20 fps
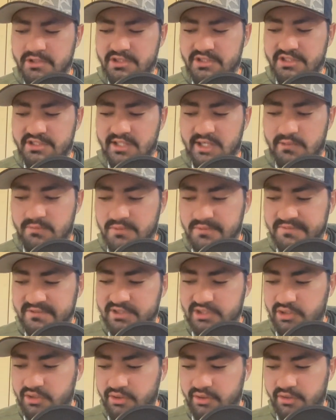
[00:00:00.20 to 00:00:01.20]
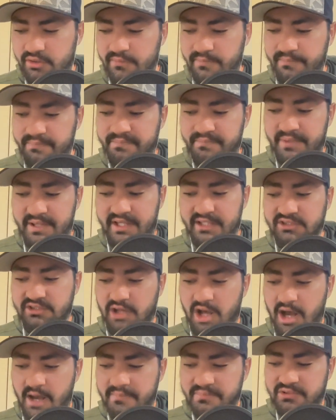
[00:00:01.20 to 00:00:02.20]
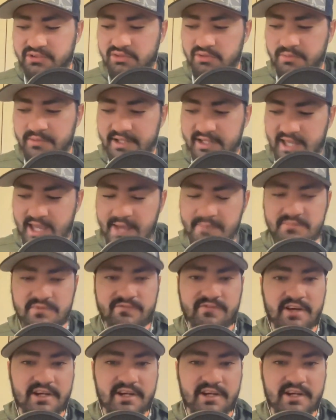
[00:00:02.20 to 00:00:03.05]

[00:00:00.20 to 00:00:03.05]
would you say was your biggest obstacle when it came to